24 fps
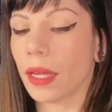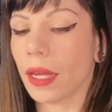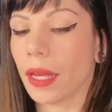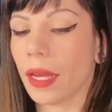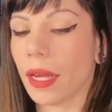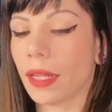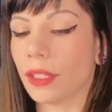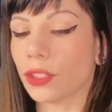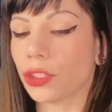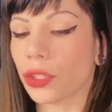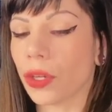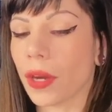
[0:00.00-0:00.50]

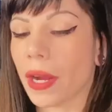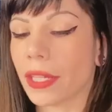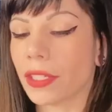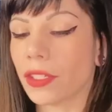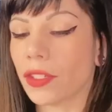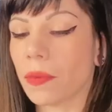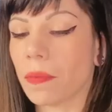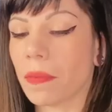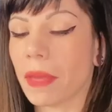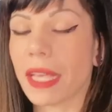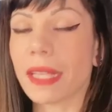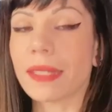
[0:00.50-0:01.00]
and trying
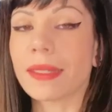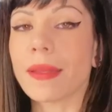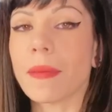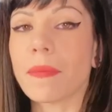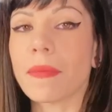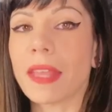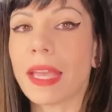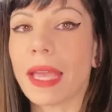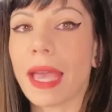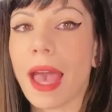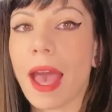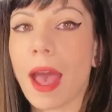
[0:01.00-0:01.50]
to make
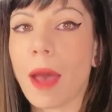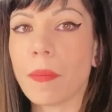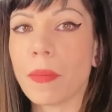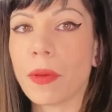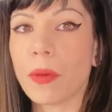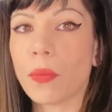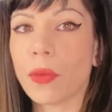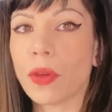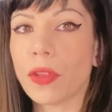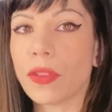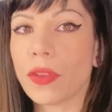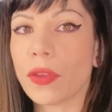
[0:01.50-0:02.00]
something
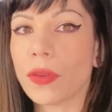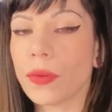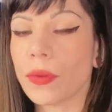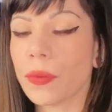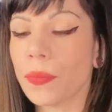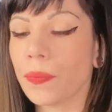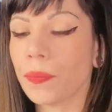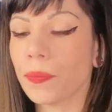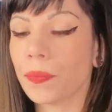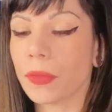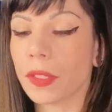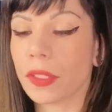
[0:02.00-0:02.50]
happen with
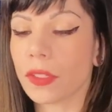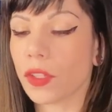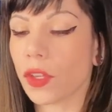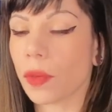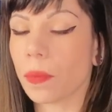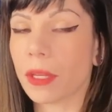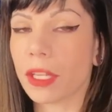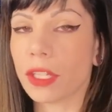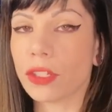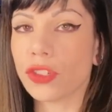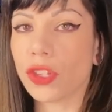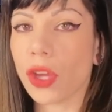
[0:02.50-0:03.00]
you. This could
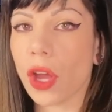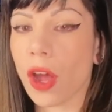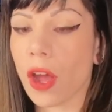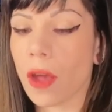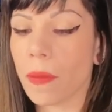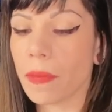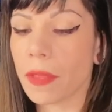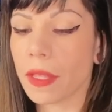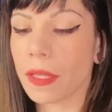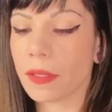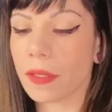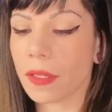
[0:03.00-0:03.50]
be a
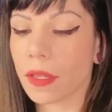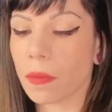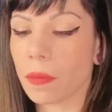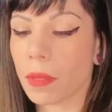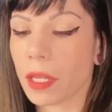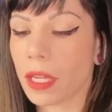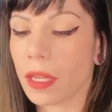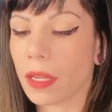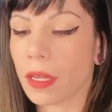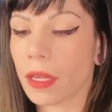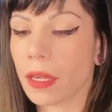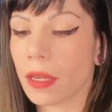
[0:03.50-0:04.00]
job, this could
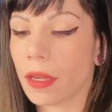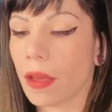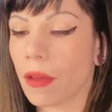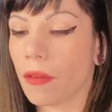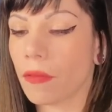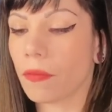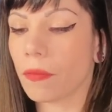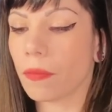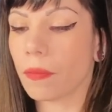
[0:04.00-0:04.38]
be a,